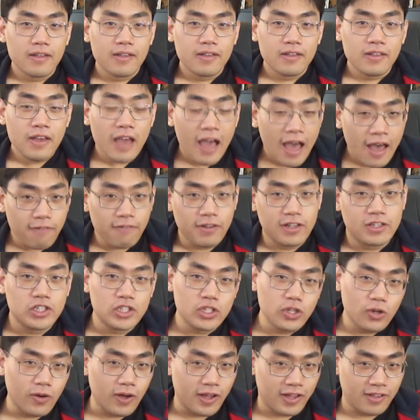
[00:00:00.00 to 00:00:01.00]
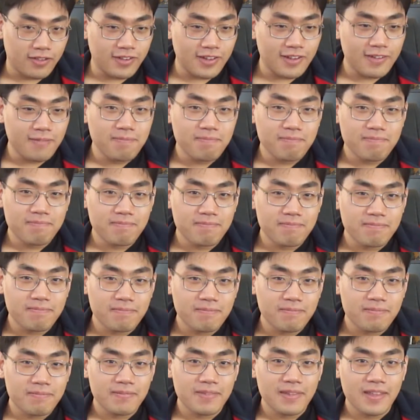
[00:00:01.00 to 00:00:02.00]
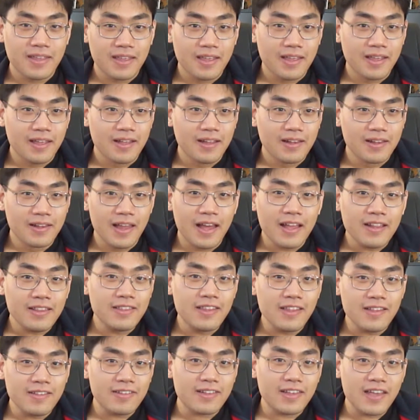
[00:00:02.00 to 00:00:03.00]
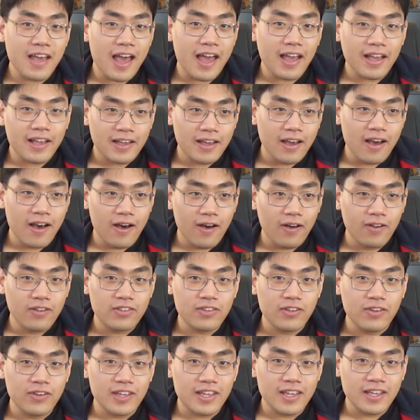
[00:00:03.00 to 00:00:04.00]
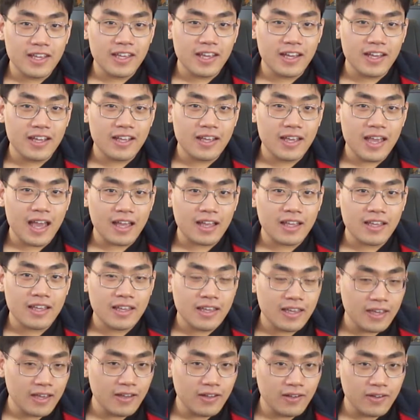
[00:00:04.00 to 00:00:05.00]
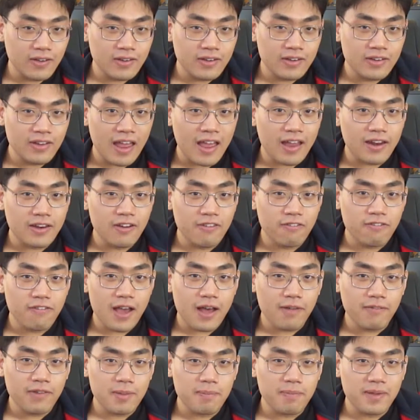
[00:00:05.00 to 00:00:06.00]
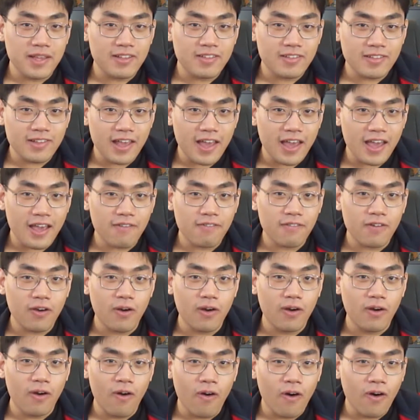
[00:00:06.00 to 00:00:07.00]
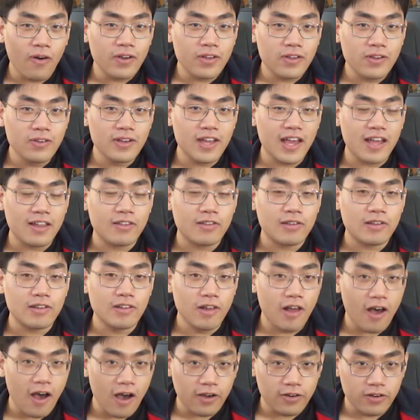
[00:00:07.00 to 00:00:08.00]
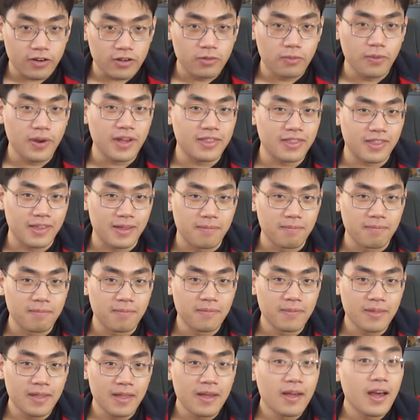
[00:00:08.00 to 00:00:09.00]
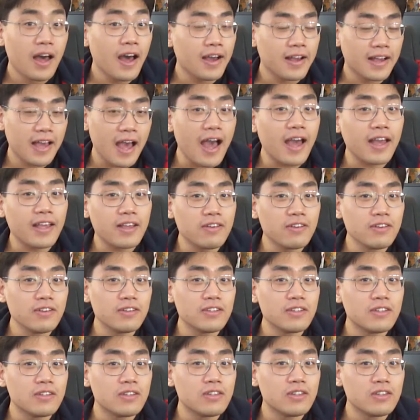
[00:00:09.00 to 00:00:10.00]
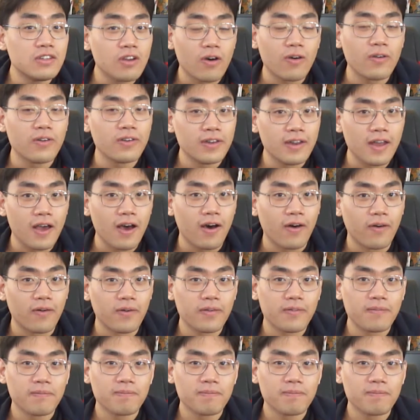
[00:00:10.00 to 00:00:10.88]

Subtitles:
You have a choice. Let this guy go so he could get killed and your family be safe, or all you get slaughtered with him. A guy you don't know.